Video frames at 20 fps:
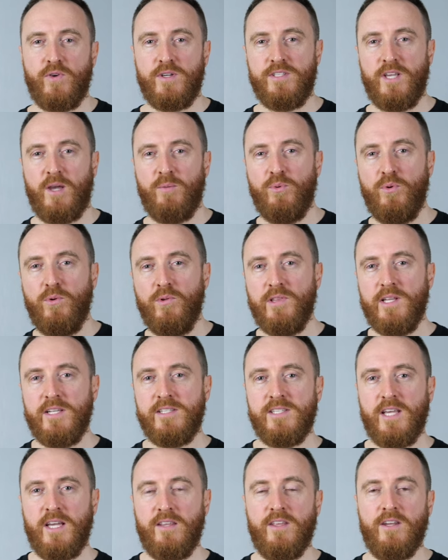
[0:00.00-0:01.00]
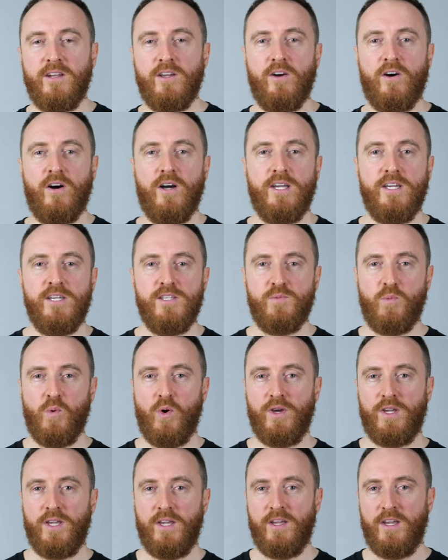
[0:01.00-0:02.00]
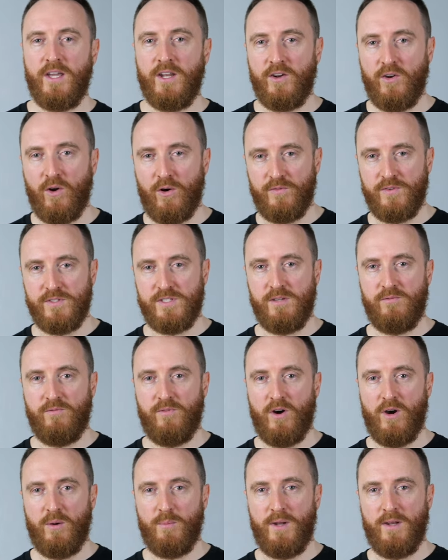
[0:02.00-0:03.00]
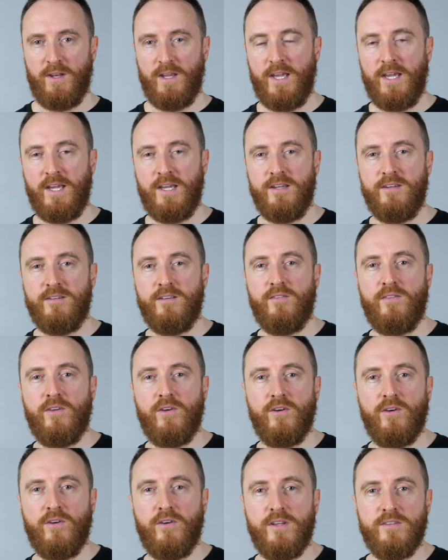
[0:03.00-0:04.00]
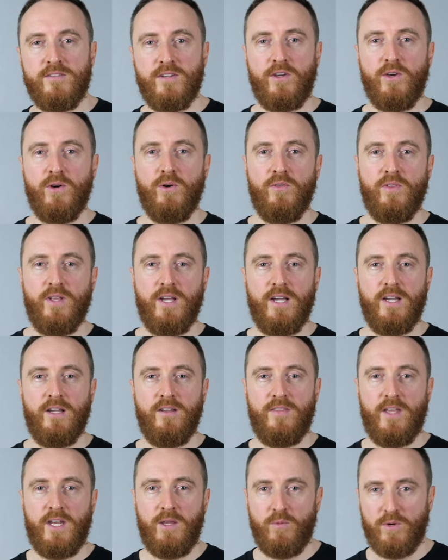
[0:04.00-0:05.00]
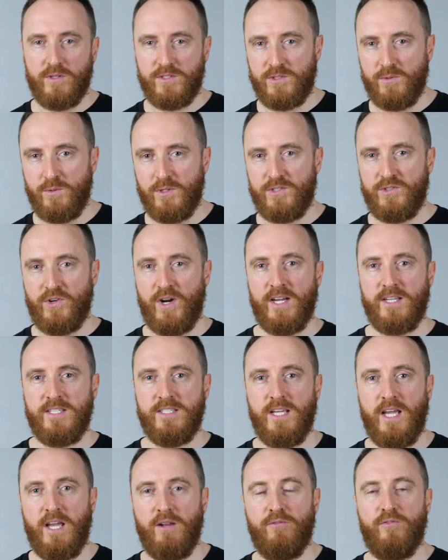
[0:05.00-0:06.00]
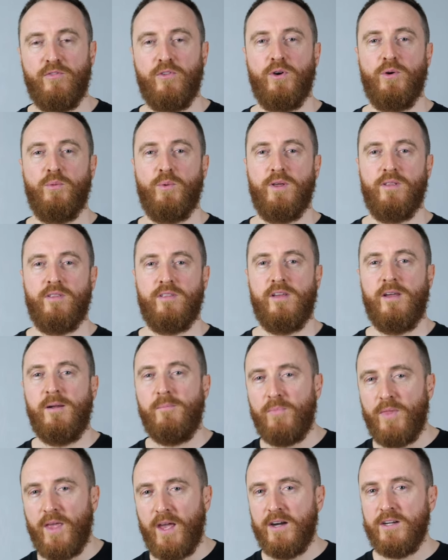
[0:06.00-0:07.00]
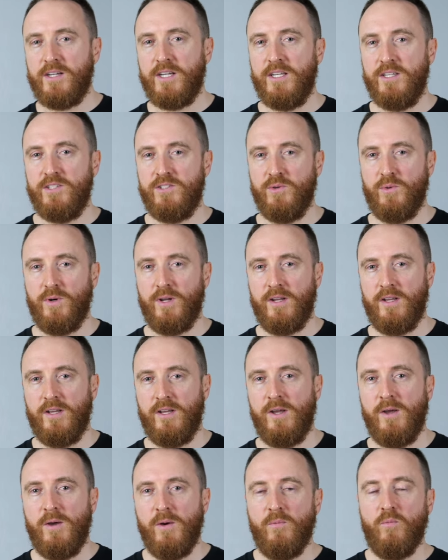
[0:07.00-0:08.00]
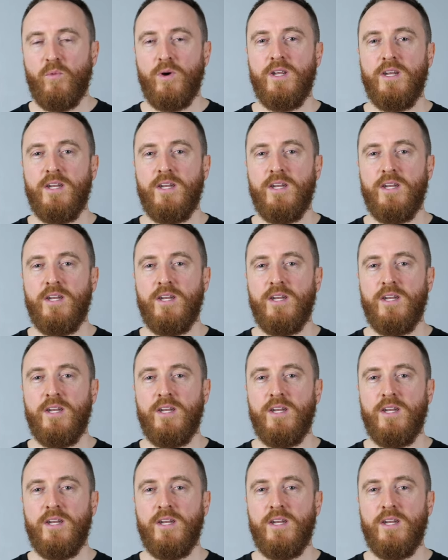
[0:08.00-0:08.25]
for example, let's say that a guy is working in an office environment and there is a girl there that he wants to attract and flirt with. How can he do it? What